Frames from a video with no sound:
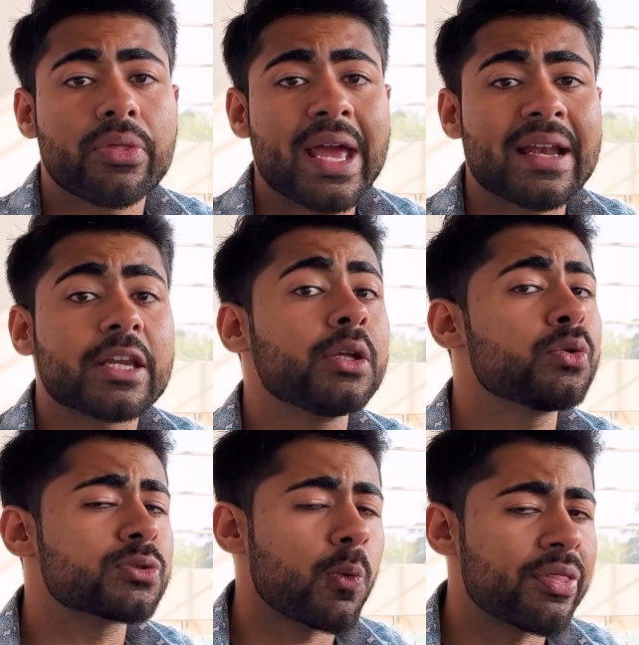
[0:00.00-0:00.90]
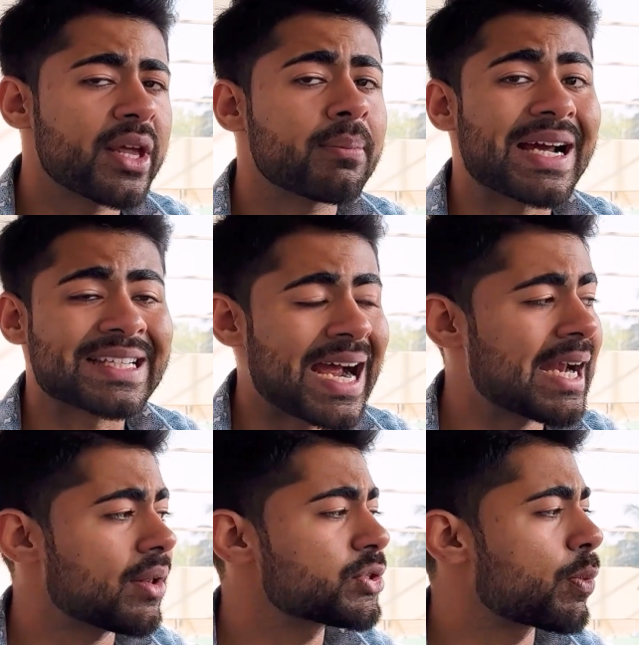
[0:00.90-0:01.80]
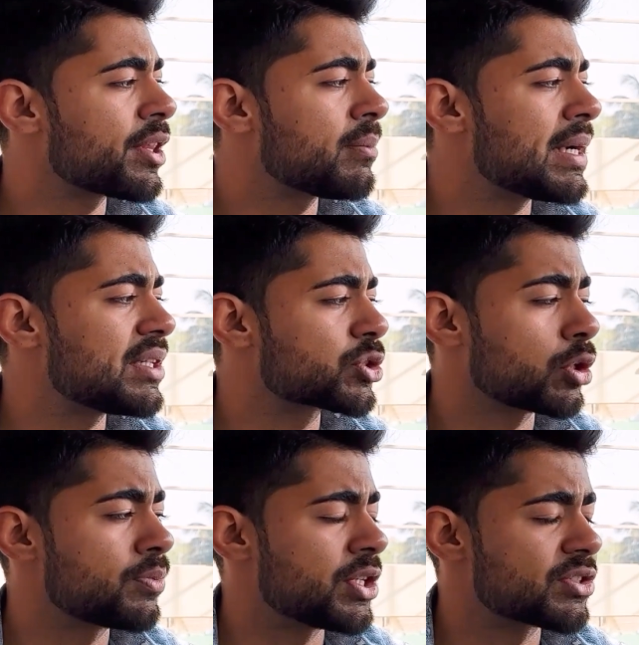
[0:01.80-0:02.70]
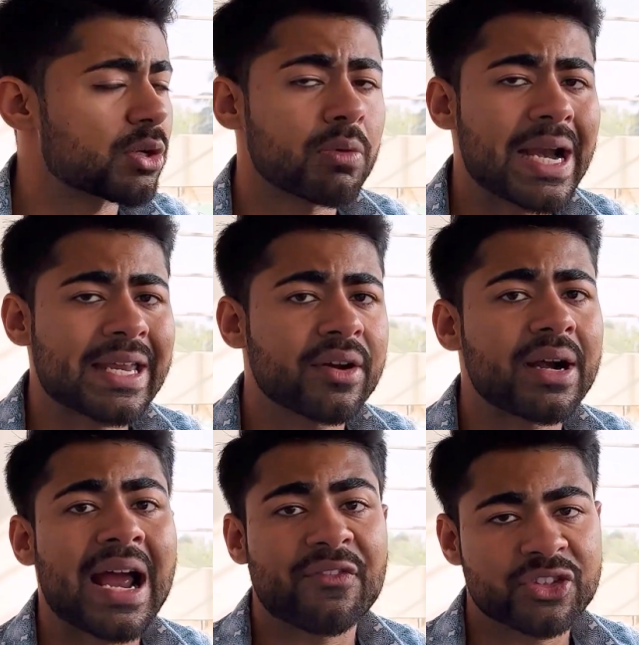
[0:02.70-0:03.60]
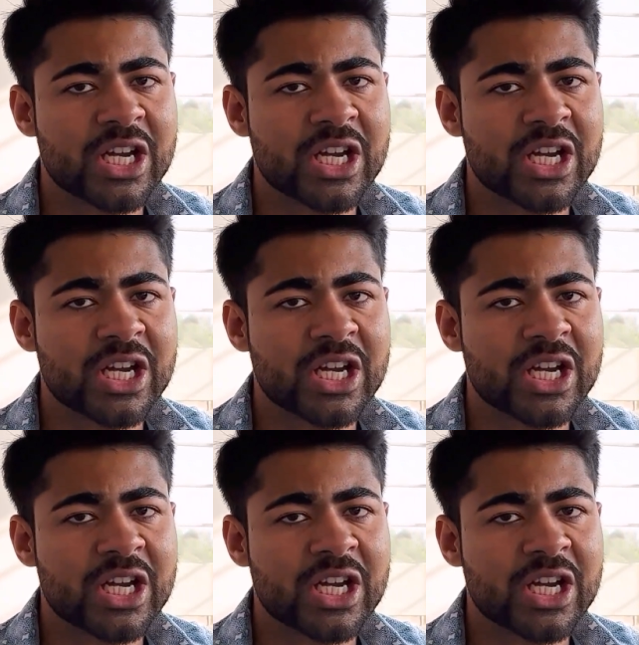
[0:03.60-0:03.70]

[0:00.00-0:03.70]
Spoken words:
then use within my titles, within my description. So right here, I have